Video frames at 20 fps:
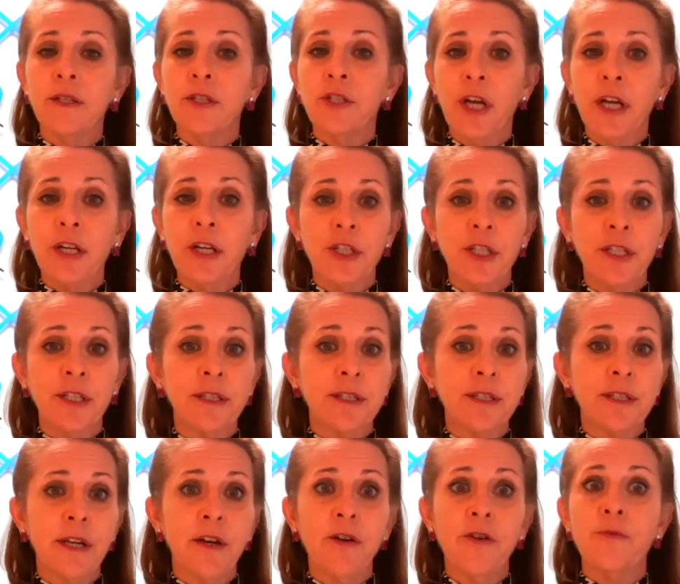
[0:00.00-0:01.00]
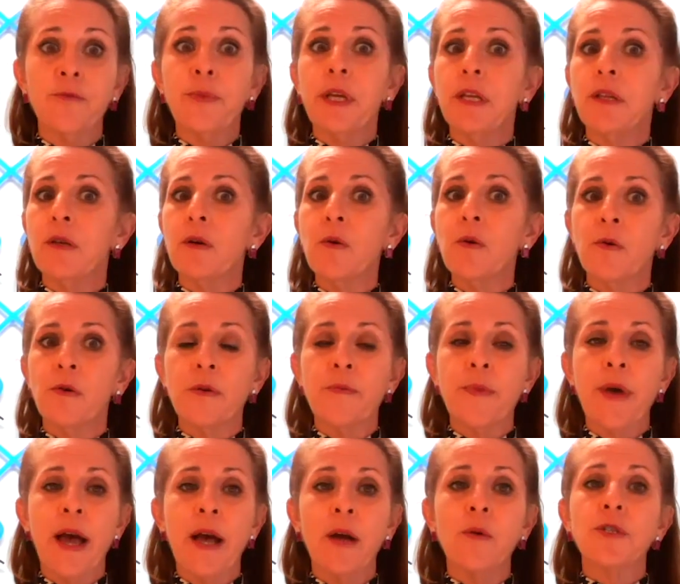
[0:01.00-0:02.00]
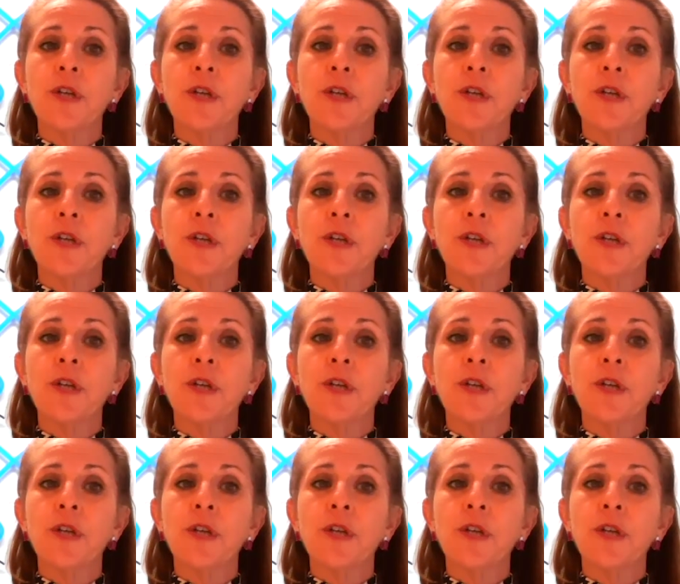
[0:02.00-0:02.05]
injections and her being the quarterback,